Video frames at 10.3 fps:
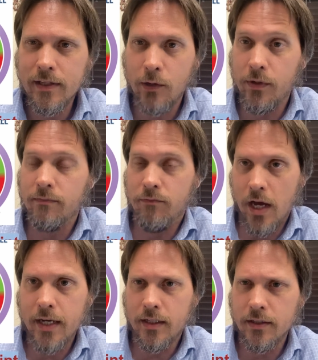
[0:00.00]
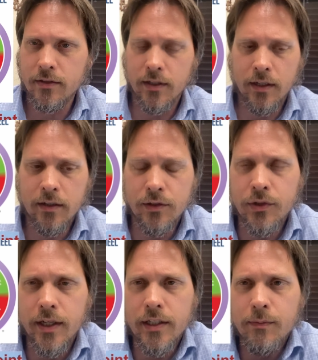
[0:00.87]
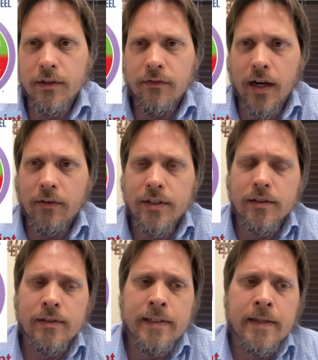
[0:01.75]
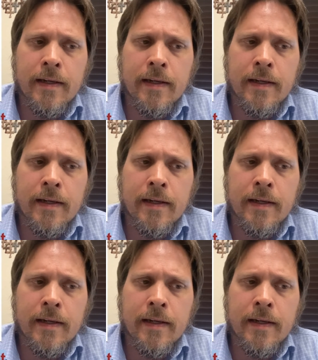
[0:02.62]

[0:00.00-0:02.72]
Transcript: How do we not get sick and transmit viruses?